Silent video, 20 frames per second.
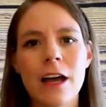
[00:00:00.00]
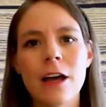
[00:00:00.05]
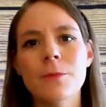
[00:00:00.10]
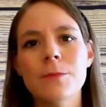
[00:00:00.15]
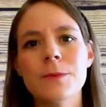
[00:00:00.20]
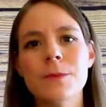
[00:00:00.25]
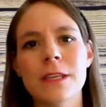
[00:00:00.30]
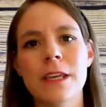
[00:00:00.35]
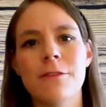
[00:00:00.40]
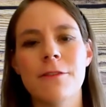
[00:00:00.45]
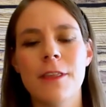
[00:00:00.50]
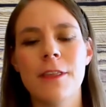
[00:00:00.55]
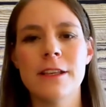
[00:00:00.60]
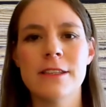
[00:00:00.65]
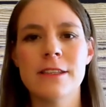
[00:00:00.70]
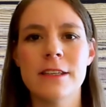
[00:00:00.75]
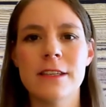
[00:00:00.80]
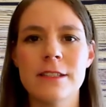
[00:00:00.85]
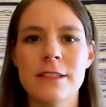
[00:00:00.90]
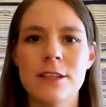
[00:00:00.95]
helps if
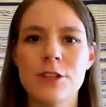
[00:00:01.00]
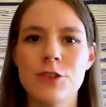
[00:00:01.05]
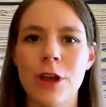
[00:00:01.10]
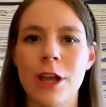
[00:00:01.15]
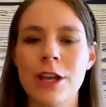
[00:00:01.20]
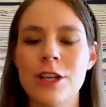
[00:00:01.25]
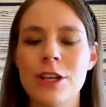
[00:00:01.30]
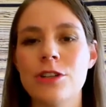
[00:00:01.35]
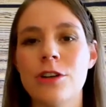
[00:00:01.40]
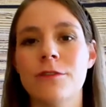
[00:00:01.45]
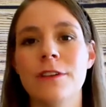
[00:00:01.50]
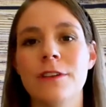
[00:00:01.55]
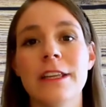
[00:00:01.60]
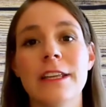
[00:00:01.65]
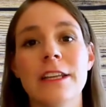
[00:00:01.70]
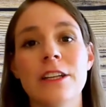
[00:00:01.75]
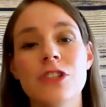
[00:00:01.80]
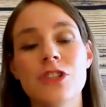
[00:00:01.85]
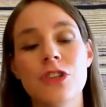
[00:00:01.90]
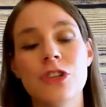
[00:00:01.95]
there's a situation of
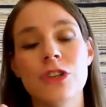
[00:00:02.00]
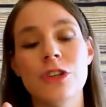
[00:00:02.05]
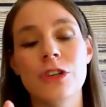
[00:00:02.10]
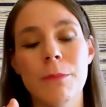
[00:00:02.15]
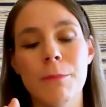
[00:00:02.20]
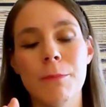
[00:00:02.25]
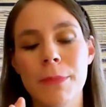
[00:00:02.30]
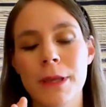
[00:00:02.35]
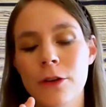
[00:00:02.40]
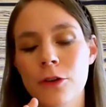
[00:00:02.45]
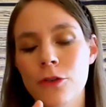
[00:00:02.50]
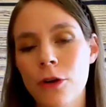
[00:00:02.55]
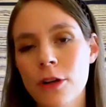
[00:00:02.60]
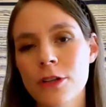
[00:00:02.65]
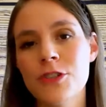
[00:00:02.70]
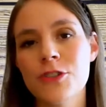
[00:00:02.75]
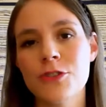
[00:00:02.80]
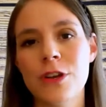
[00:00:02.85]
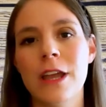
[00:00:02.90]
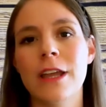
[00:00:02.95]
needing to be
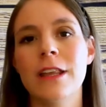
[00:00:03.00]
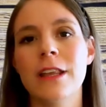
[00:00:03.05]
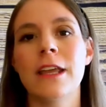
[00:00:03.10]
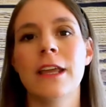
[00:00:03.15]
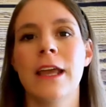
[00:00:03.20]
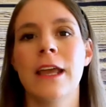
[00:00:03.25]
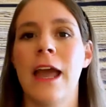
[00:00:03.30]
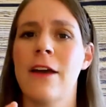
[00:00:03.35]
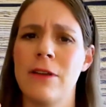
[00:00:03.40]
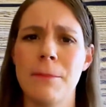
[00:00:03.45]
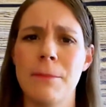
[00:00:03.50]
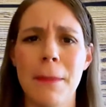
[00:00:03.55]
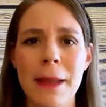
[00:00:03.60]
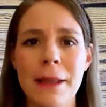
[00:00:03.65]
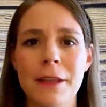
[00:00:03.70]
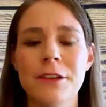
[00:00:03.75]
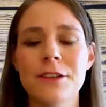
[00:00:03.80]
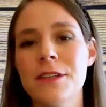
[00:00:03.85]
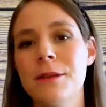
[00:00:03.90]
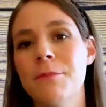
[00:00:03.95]
cross-training, having
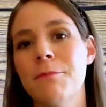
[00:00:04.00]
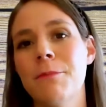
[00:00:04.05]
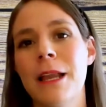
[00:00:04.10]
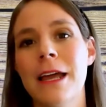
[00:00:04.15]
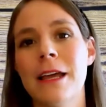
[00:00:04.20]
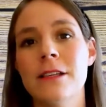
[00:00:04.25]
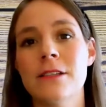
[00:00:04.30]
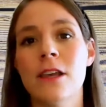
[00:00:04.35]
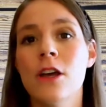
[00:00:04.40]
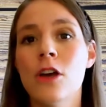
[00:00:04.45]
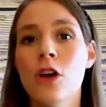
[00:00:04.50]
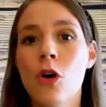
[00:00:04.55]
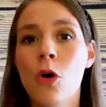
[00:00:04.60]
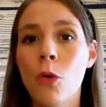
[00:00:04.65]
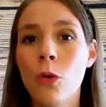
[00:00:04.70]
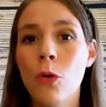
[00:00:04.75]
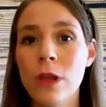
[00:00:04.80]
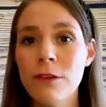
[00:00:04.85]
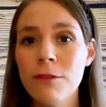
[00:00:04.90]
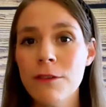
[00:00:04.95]
manuals in place,
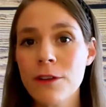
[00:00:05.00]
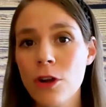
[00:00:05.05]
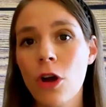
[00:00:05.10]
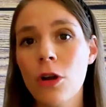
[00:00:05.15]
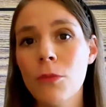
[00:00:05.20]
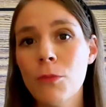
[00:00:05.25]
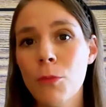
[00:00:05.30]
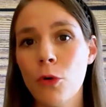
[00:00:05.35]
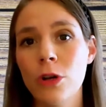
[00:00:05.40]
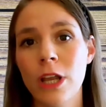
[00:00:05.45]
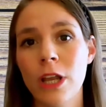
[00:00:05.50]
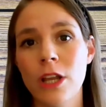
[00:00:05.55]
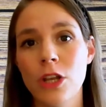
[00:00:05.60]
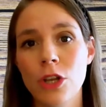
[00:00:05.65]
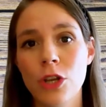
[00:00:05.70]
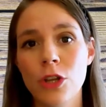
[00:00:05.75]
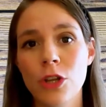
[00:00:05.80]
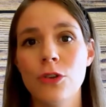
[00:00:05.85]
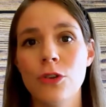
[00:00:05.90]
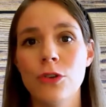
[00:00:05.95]
or even onboarding
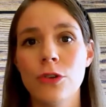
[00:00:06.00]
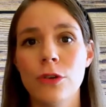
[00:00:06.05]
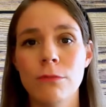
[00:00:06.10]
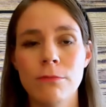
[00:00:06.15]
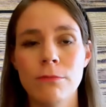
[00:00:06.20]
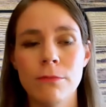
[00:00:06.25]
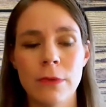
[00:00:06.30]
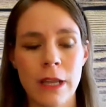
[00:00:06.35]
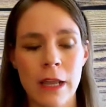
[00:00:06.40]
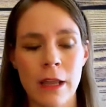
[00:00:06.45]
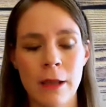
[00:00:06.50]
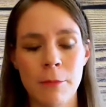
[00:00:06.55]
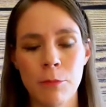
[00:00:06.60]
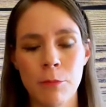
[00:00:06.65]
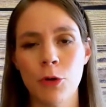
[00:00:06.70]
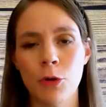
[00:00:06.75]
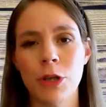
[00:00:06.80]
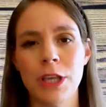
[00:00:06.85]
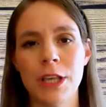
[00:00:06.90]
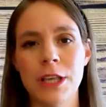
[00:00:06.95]
new
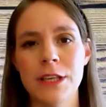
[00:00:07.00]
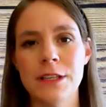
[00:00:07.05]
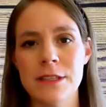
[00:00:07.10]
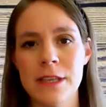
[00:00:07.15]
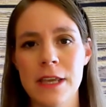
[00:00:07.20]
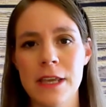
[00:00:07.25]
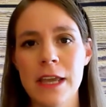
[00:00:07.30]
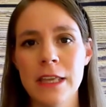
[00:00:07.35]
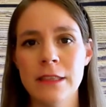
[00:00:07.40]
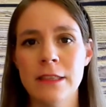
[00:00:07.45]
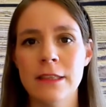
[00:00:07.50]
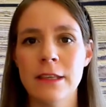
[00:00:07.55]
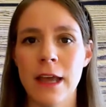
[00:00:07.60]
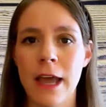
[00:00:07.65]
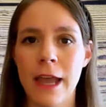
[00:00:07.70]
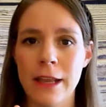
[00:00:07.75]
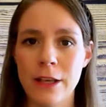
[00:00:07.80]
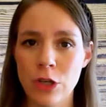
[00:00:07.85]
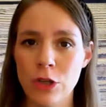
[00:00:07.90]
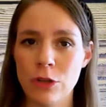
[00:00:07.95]
employees in
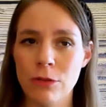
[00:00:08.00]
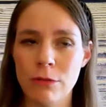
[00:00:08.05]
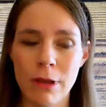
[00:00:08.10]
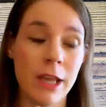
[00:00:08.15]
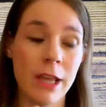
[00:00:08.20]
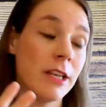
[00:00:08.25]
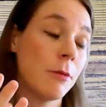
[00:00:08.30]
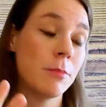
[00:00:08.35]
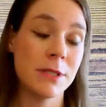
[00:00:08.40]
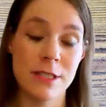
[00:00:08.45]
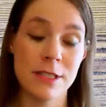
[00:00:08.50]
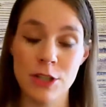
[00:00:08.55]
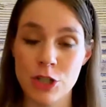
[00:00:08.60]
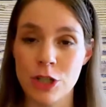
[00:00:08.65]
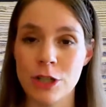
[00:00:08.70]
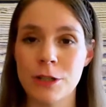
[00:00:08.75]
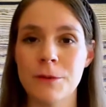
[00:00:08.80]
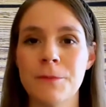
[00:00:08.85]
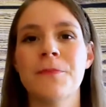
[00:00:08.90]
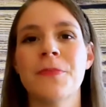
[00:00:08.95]
a
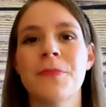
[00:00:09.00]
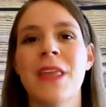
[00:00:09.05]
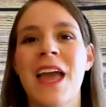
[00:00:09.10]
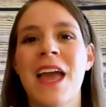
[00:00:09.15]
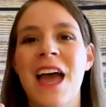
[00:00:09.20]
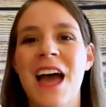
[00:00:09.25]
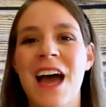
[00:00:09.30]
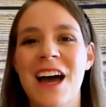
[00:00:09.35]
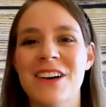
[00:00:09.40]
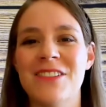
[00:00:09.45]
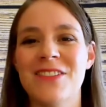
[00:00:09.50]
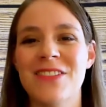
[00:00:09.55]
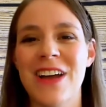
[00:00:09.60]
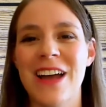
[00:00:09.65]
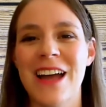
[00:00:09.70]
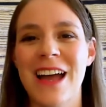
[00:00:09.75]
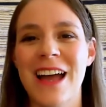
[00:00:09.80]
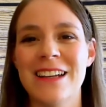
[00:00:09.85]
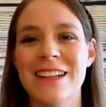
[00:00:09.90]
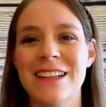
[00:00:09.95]
position,
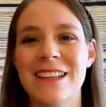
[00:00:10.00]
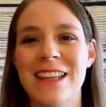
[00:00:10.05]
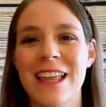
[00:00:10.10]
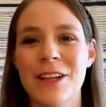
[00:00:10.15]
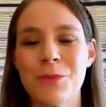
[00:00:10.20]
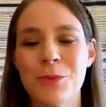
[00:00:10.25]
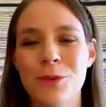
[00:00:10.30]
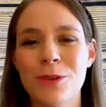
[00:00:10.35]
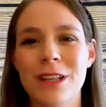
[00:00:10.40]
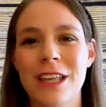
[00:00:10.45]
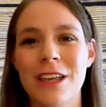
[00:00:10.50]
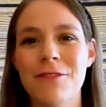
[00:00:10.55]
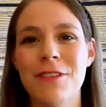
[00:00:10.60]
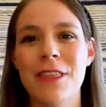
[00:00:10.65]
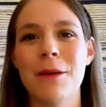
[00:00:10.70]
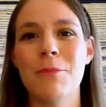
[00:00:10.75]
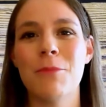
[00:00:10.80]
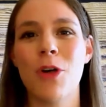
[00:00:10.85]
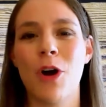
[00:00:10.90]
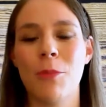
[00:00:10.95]
and that will give
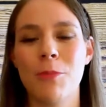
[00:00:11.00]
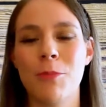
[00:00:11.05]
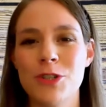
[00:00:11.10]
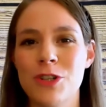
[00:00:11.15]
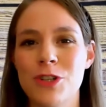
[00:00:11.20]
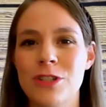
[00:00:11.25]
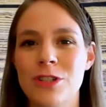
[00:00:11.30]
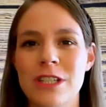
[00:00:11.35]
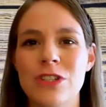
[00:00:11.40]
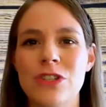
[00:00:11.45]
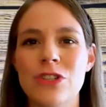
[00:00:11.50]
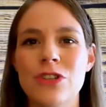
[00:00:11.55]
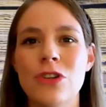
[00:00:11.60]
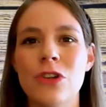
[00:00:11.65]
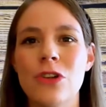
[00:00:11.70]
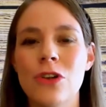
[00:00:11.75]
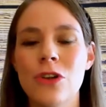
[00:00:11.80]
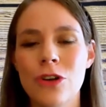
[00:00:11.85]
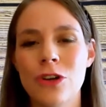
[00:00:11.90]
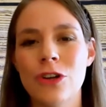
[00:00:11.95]
them the opportunity
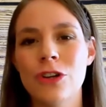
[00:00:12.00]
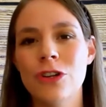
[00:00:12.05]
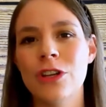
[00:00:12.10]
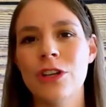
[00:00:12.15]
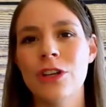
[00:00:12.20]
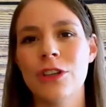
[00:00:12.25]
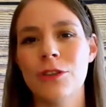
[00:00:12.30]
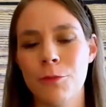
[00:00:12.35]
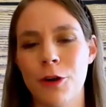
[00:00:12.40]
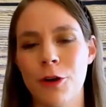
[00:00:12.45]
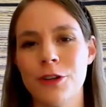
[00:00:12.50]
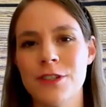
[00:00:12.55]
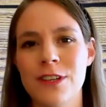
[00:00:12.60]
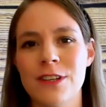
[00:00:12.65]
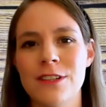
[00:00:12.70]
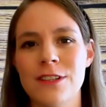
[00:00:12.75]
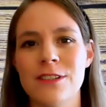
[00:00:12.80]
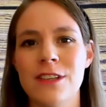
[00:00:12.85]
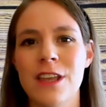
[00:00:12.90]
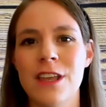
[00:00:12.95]
to learn the
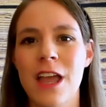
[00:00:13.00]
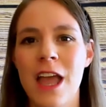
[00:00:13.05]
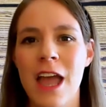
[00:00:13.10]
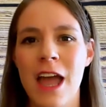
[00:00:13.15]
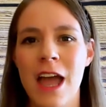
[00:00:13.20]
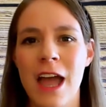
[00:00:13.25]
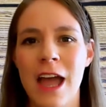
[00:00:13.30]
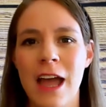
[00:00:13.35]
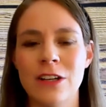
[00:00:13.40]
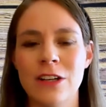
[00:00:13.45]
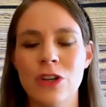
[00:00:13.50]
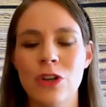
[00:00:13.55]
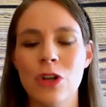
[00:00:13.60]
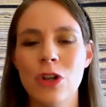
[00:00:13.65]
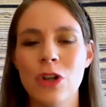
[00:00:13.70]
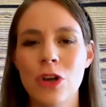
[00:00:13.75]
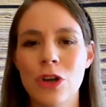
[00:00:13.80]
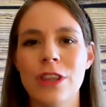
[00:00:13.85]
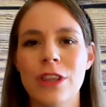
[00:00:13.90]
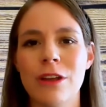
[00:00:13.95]
process and
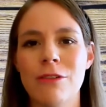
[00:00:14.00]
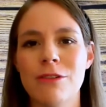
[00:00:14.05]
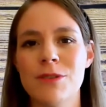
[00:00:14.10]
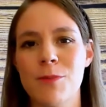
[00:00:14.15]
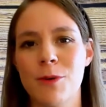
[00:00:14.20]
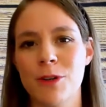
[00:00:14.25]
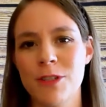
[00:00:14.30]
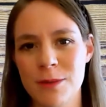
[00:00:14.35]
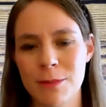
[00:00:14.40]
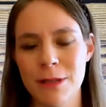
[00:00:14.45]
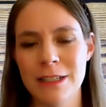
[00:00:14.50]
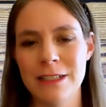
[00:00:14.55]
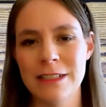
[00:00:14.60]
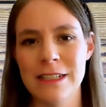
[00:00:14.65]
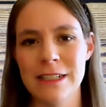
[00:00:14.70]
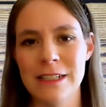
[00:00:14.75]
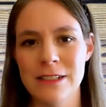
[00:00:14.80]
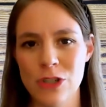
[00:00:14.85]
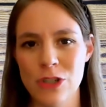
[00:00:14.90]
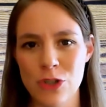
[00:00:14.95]
learn their
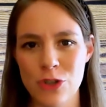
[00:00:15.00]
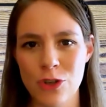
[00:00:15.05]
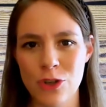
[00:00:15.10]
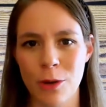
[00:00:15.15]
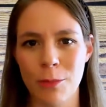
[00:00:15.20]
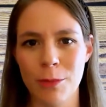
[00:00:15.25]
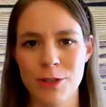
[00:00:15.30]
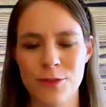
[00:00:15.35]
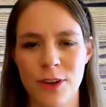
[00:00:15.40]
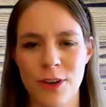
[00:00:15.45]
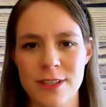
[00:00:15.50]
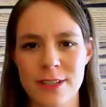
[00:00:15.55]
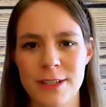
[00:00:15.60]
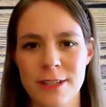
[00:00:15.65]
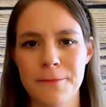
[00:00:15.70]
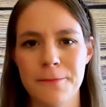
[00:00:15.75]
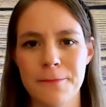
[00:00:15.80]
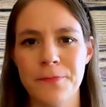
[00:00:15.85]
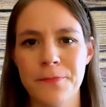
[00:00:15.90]
responsibilities so much faster.